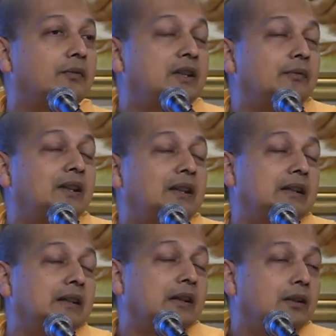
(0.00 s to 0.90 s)

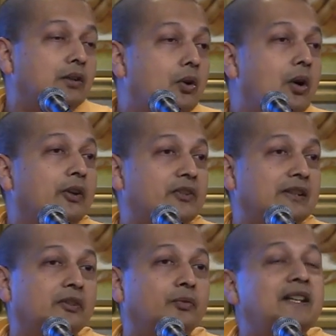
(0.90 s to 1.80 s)
We know
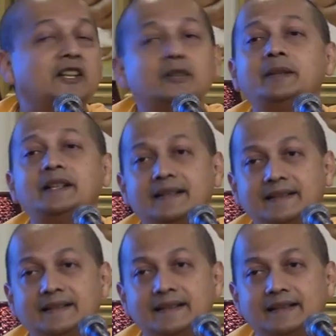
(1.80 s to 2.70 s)
ourselves. We experience
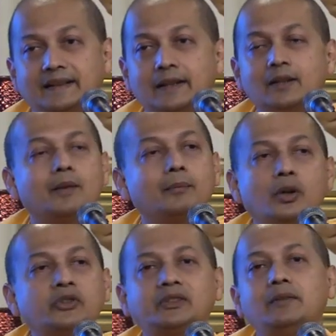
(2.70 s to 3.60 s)
these things.
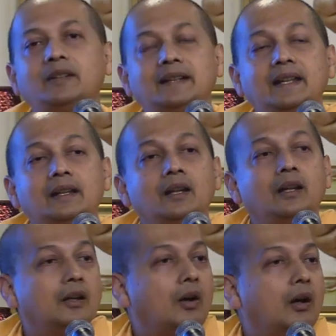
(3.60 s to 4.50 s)
Mostly we take,
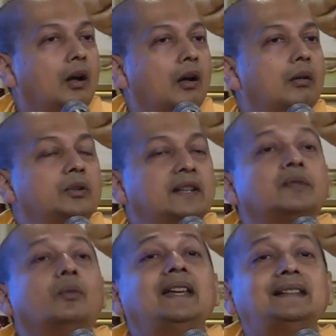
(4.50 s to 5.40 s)
this
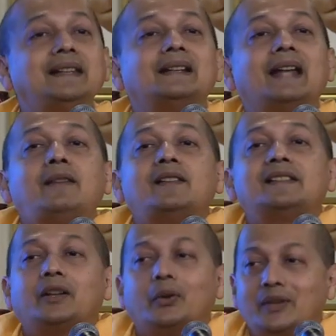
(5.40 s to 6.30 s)
waking life is
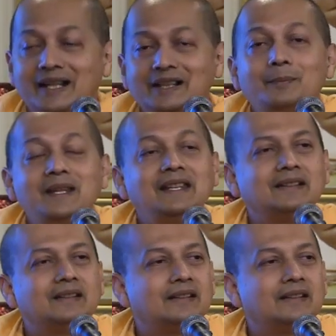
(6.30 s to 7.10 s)
the real me.